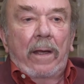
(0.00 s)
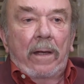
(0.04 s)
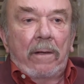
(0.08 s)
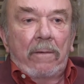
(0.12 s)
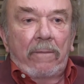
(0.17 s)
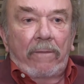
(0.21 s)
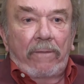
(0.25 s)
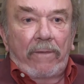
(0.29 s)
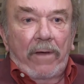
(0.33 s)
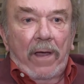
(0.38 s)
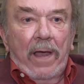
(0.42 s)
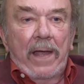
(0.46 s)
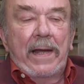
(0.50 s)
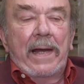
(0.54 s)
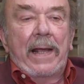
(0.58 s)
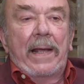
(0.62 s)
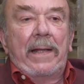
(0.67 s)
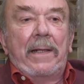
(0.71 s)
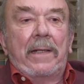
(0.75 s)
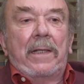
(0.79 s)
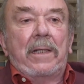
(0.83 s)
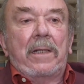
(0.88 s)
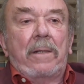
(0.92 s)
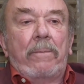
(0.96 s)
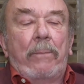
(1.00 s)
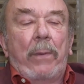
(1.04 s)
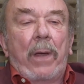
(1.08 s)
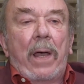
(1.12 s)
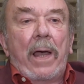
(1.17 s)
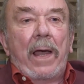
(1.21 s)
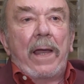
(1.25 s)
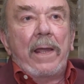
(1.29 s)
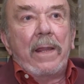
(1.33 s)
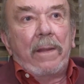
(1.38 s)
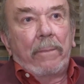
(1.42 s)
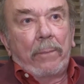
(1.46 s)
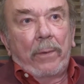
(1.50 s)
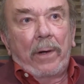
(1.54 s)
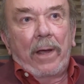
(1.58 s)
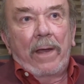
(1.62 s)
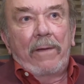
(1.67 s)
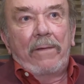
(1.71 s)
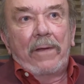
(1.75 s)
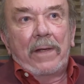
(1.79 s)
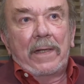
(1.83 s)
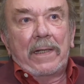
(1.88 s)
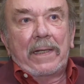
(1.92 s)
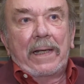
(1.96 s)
and financed by the private